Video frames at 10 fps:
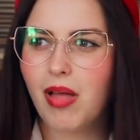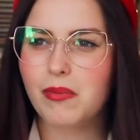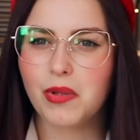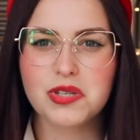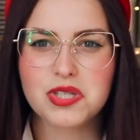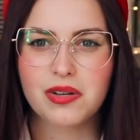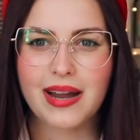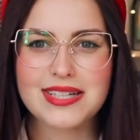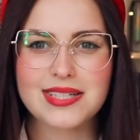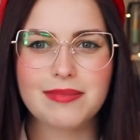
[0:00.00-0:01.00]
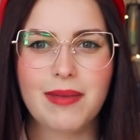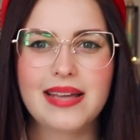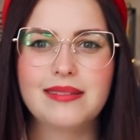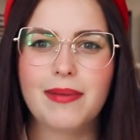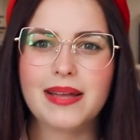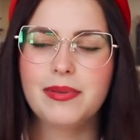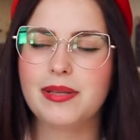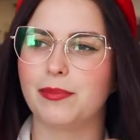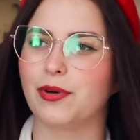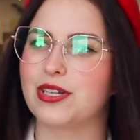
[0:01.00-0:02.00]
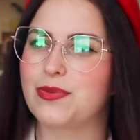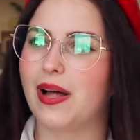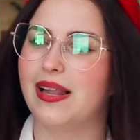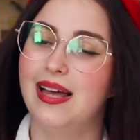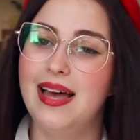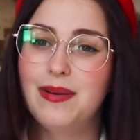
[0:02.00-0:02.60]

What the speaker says: I'm not sure, actually. Might be the book as well.